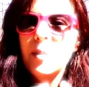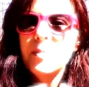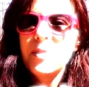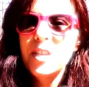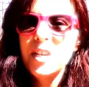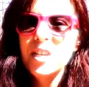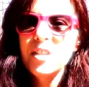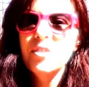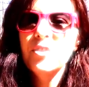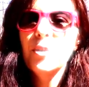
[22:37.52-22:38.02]

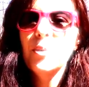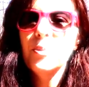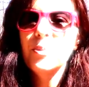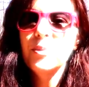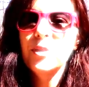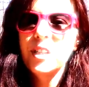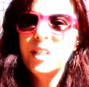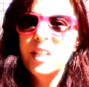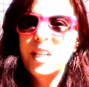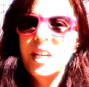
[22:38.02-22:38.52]
Things are
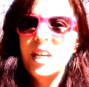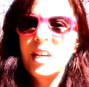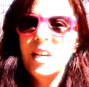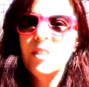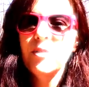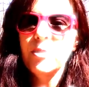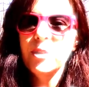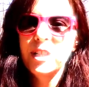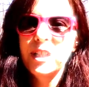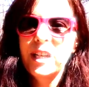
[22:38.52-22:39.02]
really,
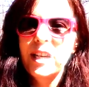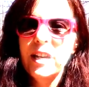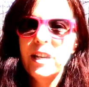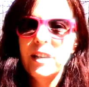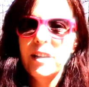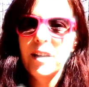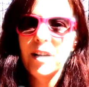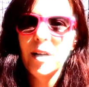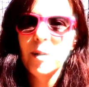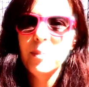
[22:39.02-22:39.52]
really
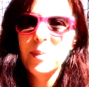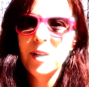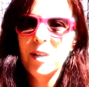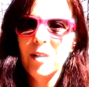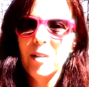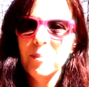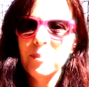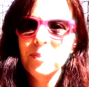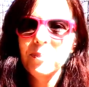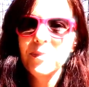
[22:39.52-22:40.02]
heating up
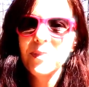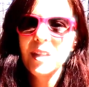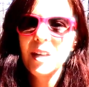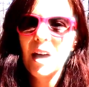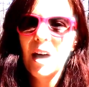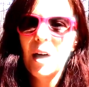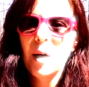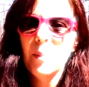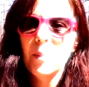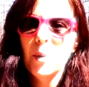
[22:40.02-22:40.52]
here,
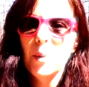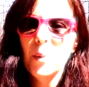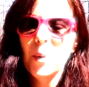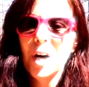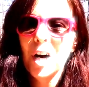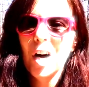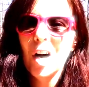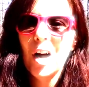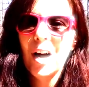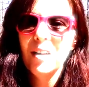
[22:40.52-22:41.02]

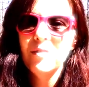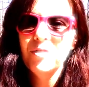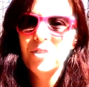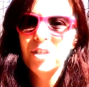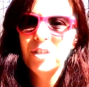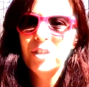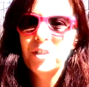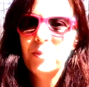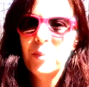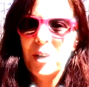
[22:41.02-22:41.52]
where I've
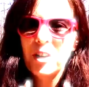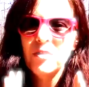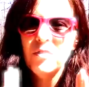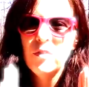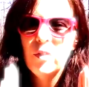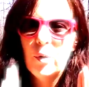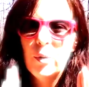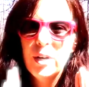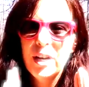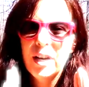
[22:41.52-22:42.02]
just been
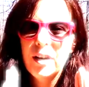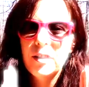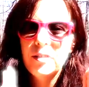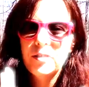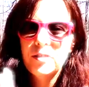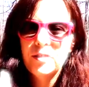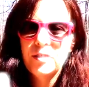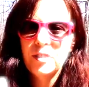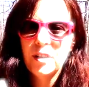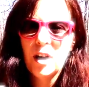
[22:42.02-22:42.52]

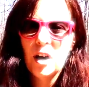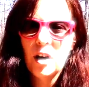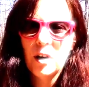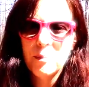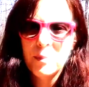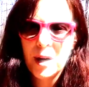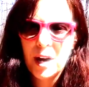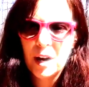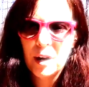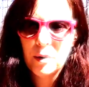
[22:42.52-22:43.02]
focused
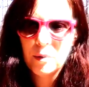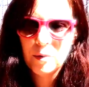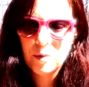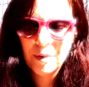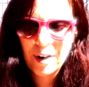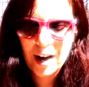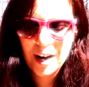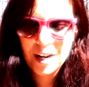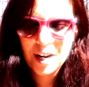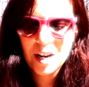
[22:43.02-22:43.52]
on my
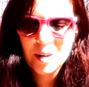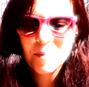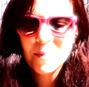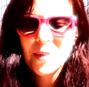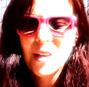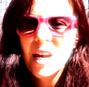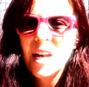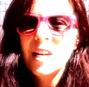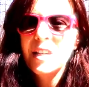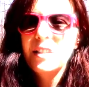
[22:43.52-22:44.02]
writing.
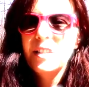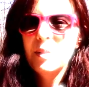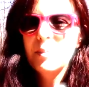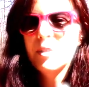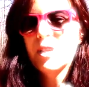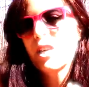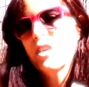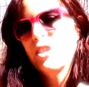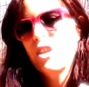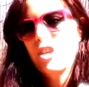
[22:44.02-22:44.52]
It
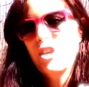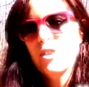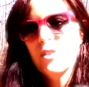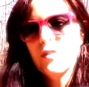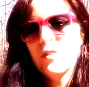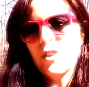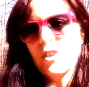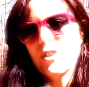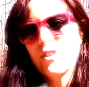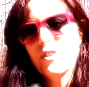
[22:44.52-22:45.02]
seems like the
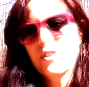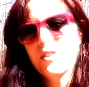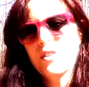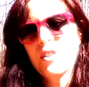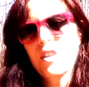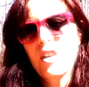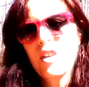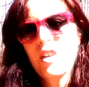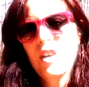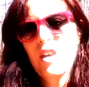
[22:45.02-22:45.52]
universe
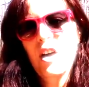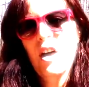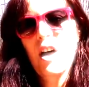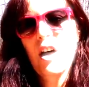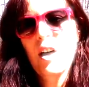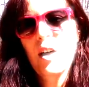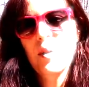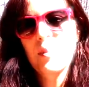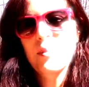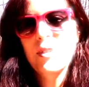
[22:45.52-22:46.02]

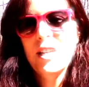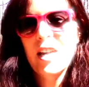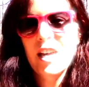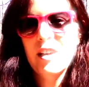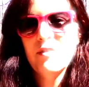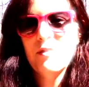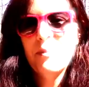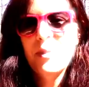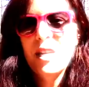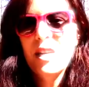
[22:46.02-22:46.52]

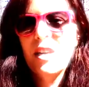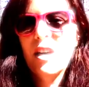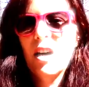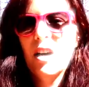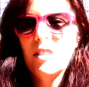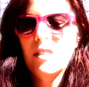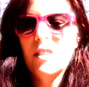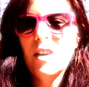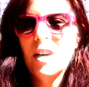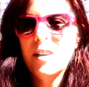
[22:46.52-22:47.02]
gave me
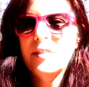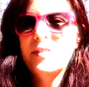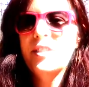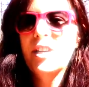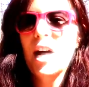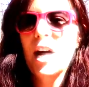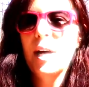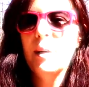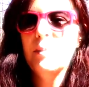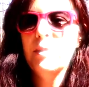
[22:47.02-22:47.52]
a lot of
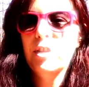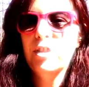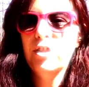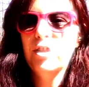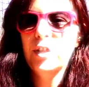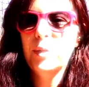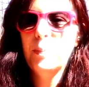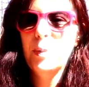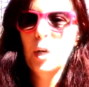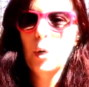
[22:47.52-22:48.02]
time to
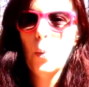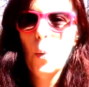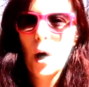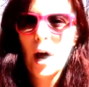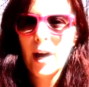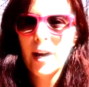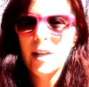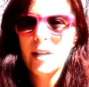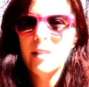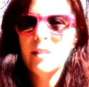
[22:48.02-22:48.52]
just be
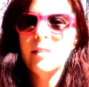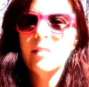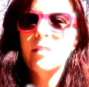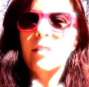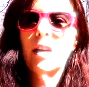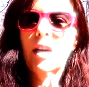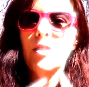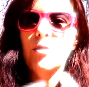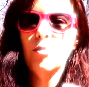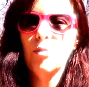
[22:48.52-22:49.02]
quiet
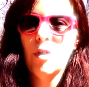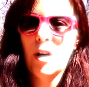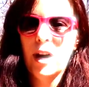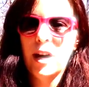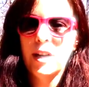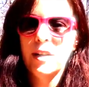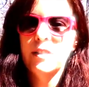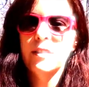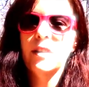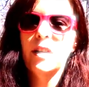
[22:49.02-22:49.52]
and
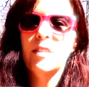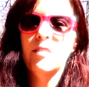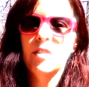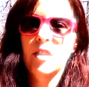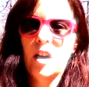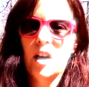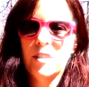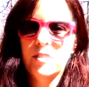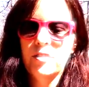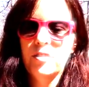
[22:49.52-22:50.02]
write and
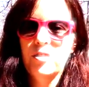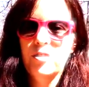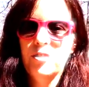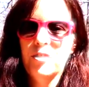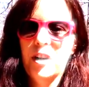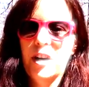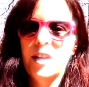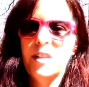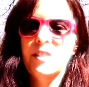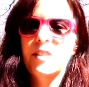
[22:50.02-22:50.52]

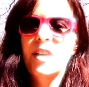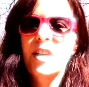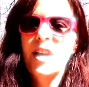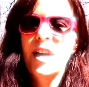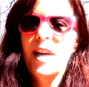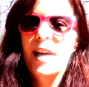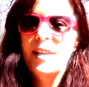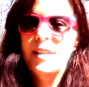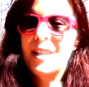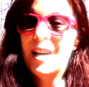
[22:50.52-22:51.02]
concentrate.
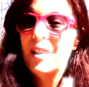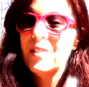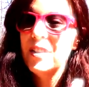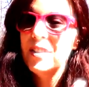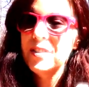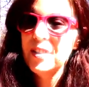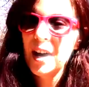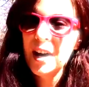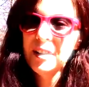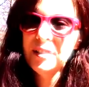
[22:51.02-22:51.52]
And now
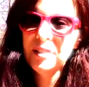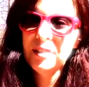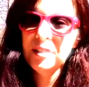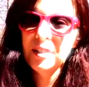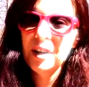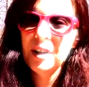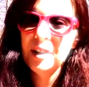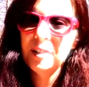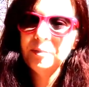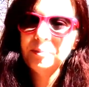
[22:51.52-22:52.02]
that that's
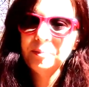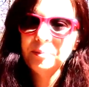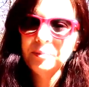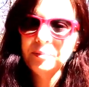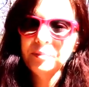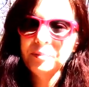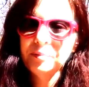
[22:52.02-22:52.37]
done,